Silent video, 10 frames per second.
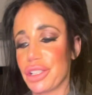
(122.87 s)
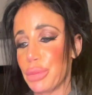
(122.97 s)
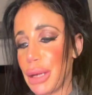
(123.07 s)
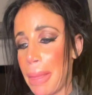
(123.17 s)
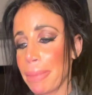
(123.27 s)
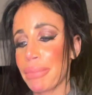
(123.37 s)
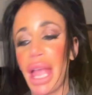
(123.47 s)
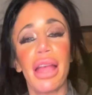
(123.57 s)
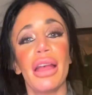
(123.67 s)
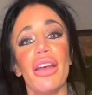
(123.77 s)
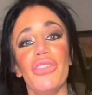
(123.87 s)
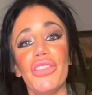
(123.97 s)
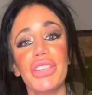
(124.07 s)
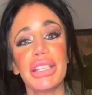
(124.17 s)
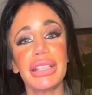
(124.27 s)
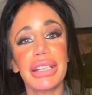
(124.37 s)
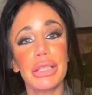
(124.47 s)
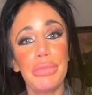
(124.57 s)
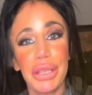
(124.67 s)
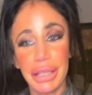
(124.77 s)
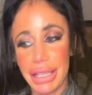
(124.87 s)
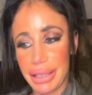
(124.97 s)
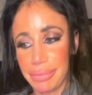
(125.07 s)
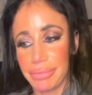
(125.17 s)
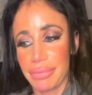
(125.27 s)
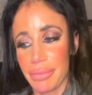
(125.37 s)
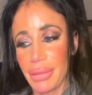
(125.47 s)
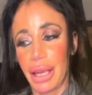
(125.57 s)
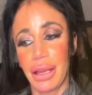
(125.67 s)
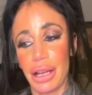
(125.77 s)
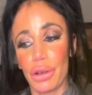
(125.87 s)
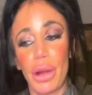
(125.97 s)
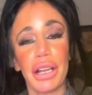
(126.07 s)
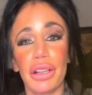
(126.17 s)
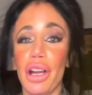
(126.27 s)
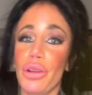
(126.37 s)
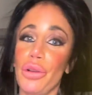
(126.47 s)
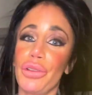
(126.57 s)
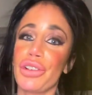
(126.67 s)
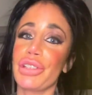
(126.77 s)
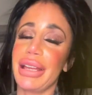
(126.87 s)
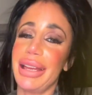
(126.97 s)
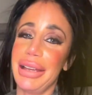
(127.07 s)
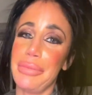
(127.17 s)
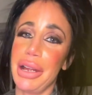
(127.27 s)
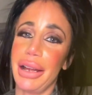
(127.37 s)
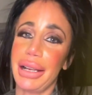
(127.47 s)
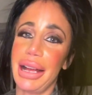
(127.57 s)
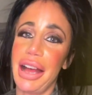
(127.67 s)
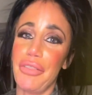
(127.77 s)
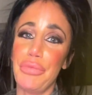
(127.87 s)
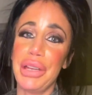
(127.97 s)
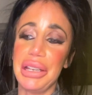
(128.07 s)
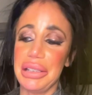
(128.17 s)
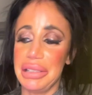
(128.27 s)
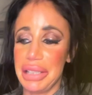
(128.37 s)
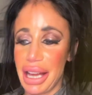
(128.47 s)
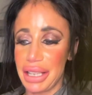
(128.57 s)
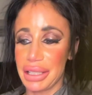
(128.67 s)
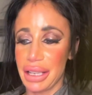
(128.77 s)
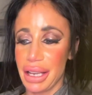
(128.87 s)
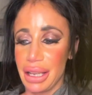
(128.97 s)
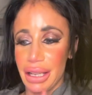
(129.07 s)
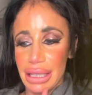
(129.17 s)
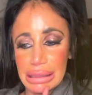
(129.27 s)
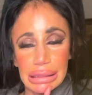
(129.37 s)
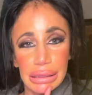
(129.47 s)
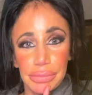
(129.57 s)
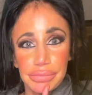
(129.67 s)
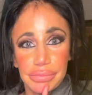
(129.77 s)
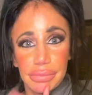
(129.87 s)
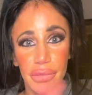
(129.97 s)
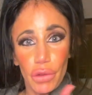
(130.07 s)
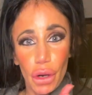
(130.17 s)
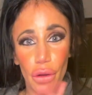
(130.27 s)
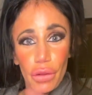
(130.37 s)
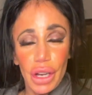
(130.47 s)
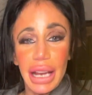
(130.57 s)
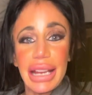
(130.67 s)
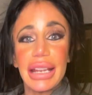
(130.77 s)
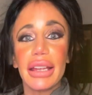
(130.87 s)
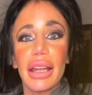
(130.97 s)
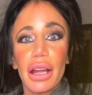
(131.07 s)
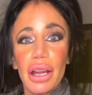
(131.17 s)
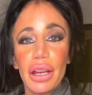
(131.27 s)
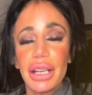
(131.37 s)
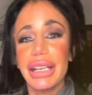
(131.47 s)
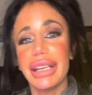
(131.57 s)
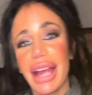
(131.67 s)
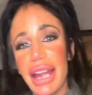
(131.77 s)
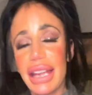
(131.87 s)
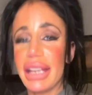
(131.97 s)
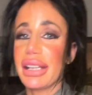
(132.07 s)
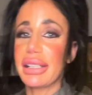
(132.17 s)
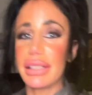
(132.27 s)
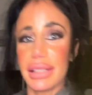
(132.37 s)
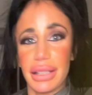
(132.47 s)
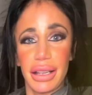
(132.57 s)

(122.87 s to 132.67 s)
But 56 million credit card holders in America have been in debt for over a year. Yikes.